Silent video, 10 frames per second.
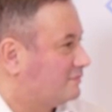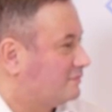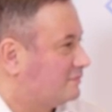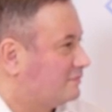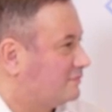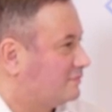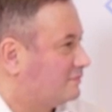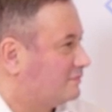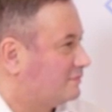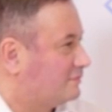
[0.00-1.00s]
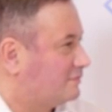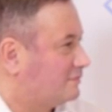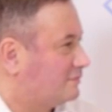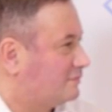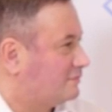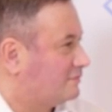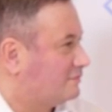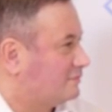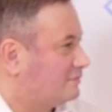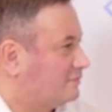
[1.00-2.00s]

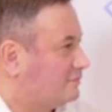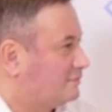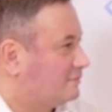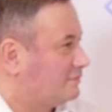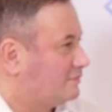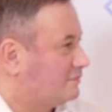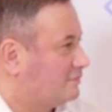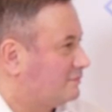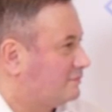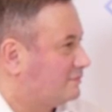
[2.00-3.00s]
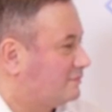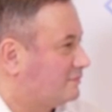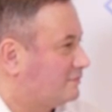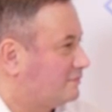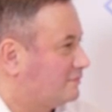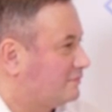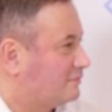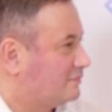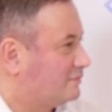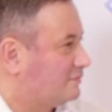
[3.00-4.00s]

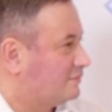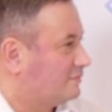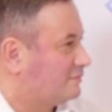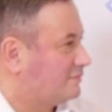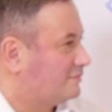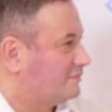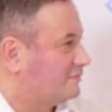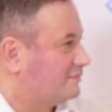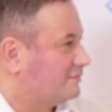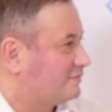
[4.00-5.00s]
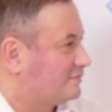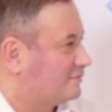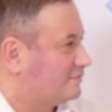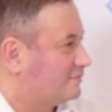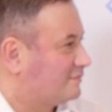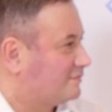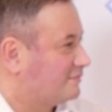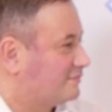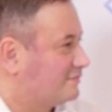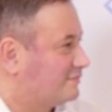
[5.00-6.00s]

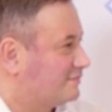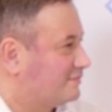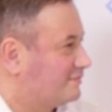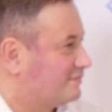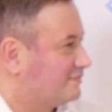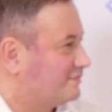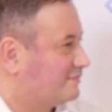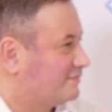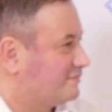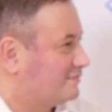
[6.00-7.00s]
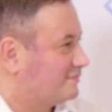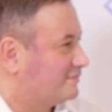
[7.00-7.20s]
(not speaking)